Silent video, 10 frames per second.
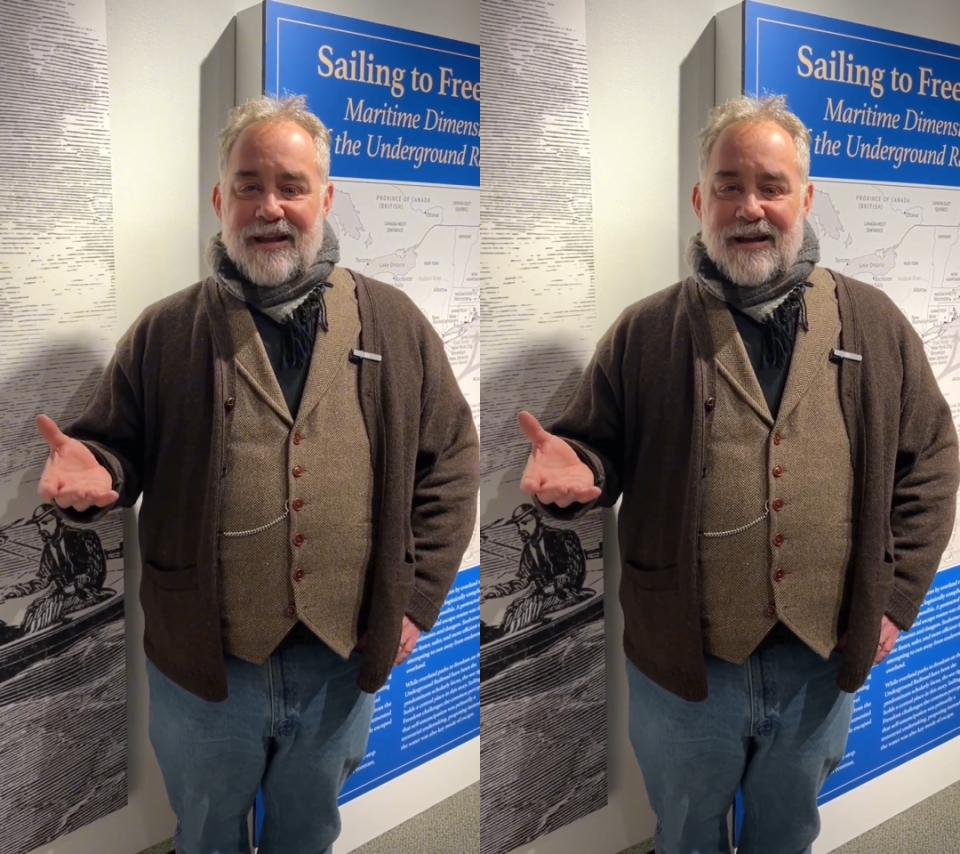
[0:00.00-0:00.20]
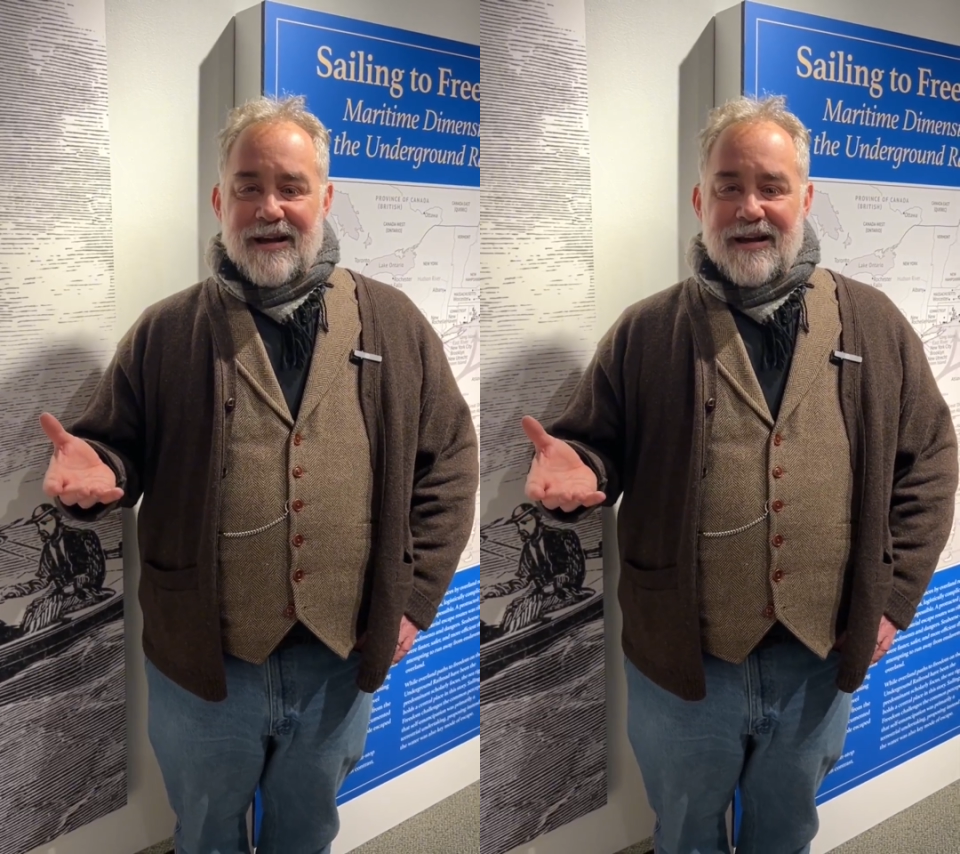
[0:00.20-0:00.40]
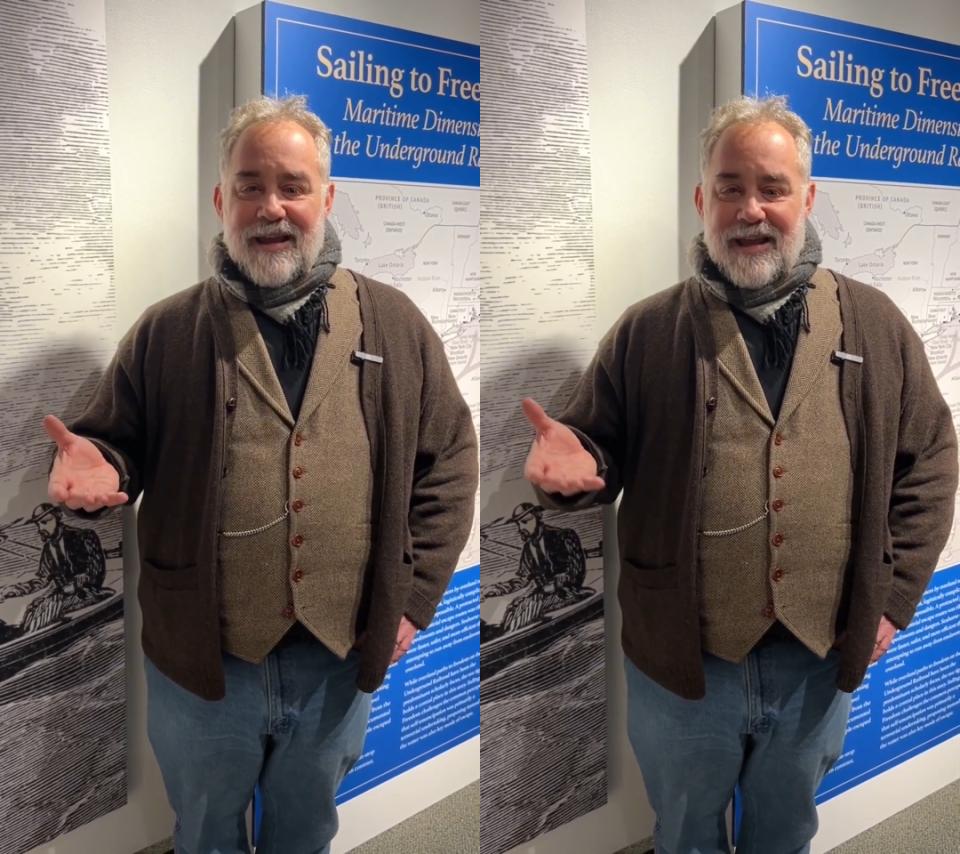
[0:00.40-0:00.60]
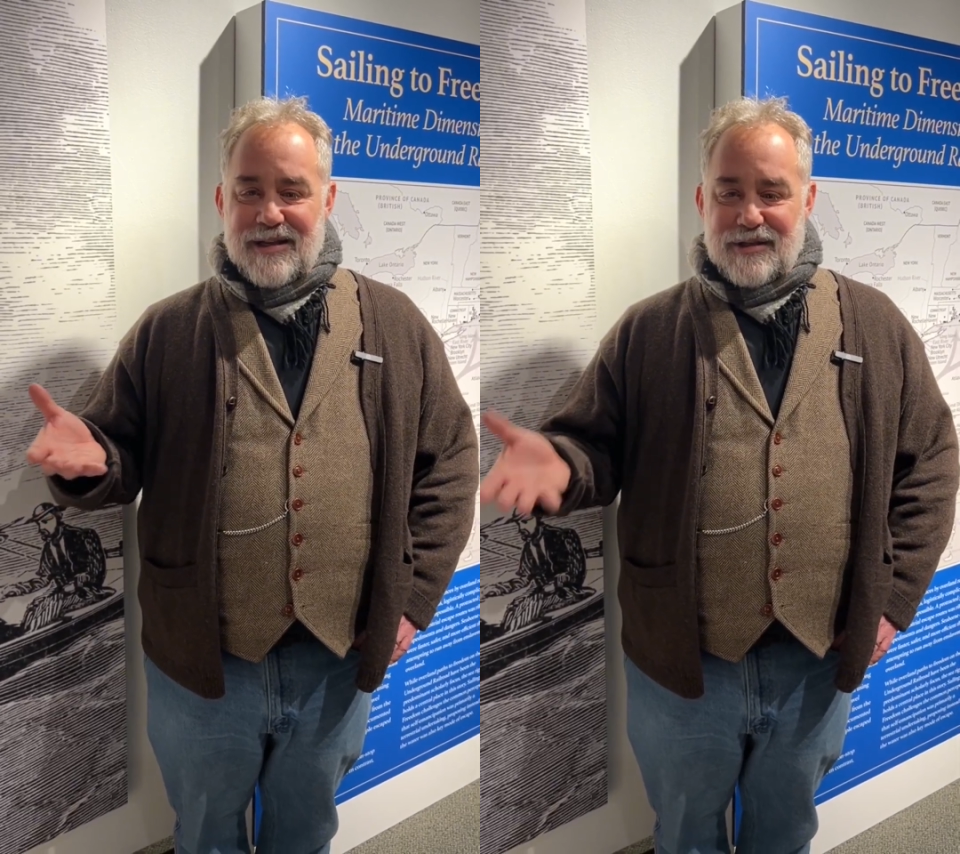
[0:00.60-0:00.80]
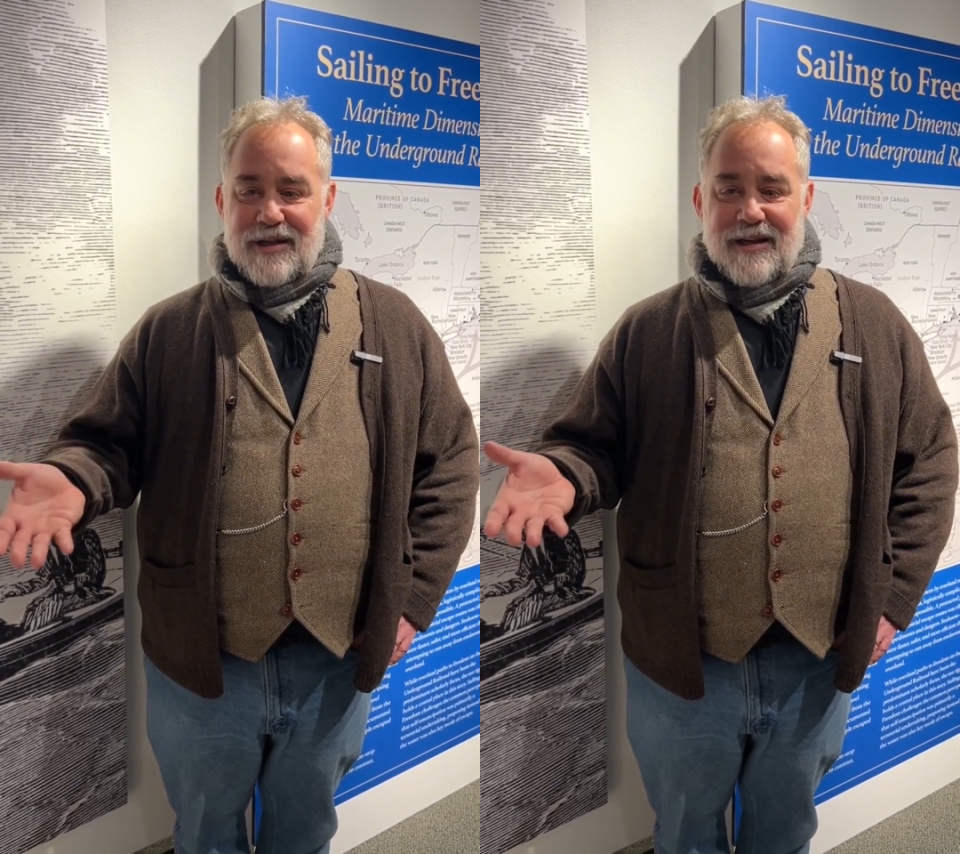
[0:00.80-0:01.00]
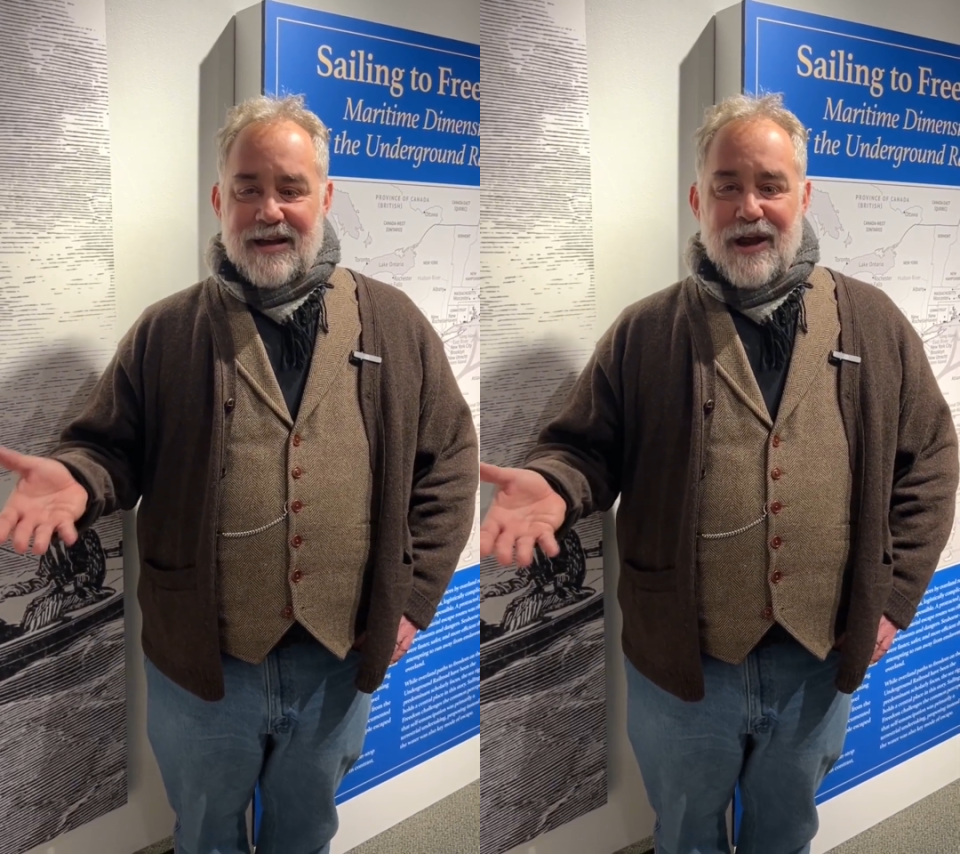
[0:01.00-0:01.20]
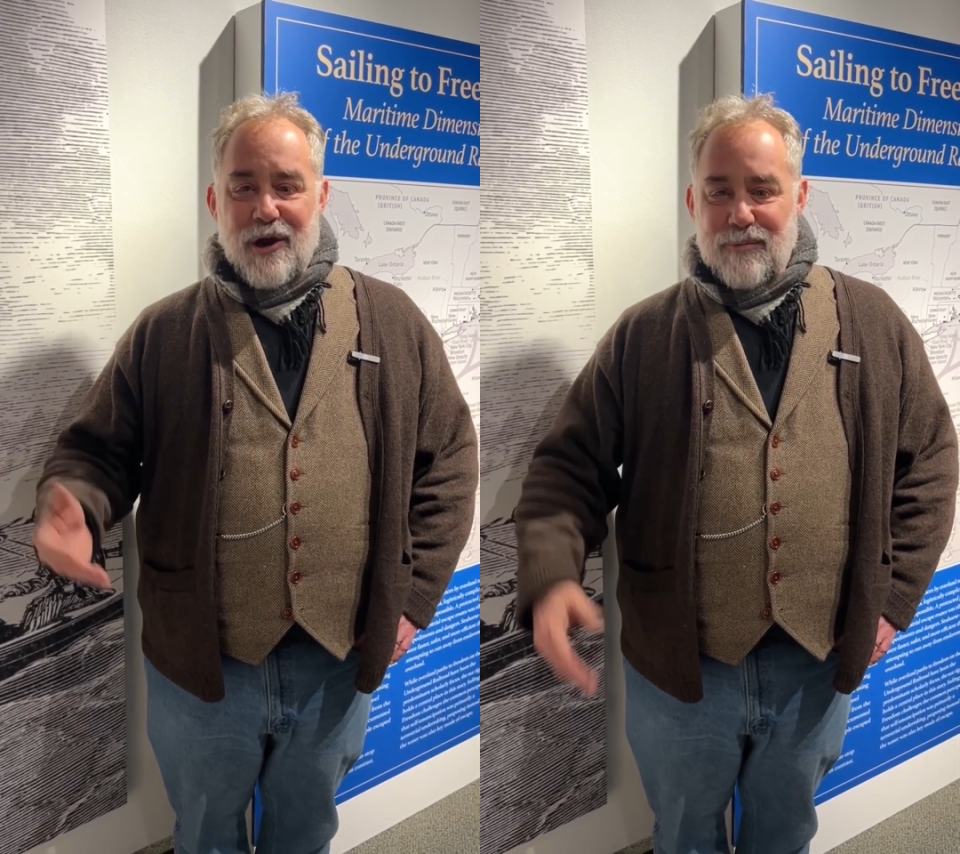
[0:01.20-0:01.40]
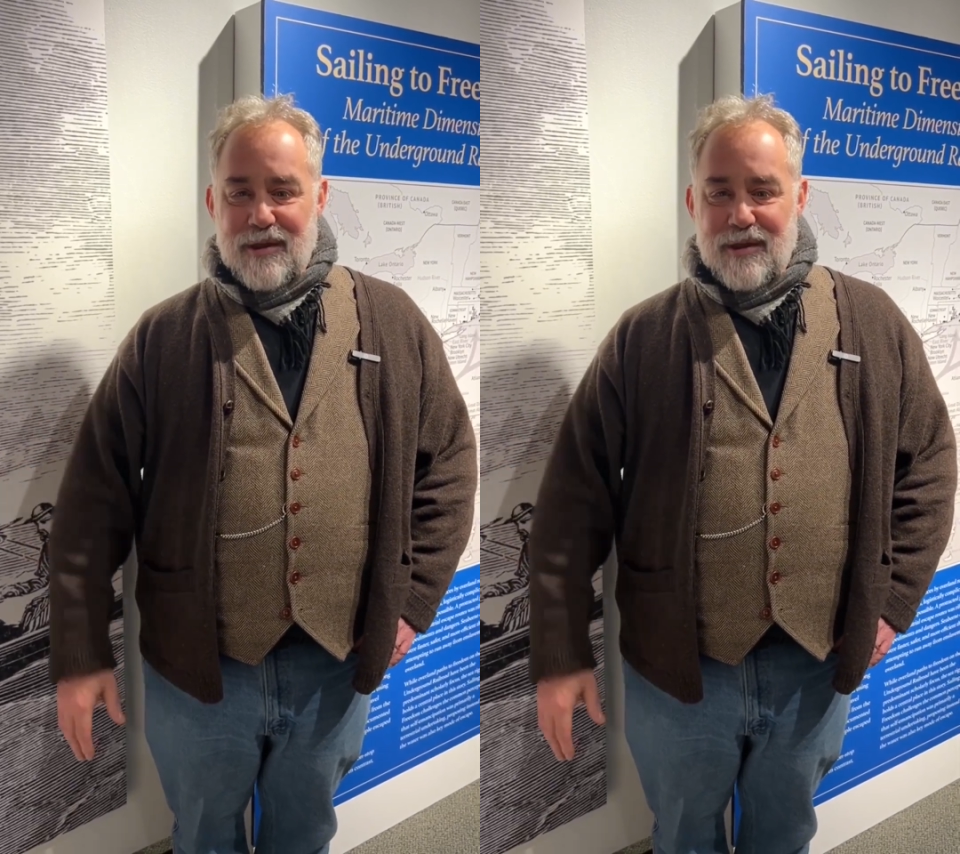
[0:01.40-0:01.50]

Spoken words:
and I hope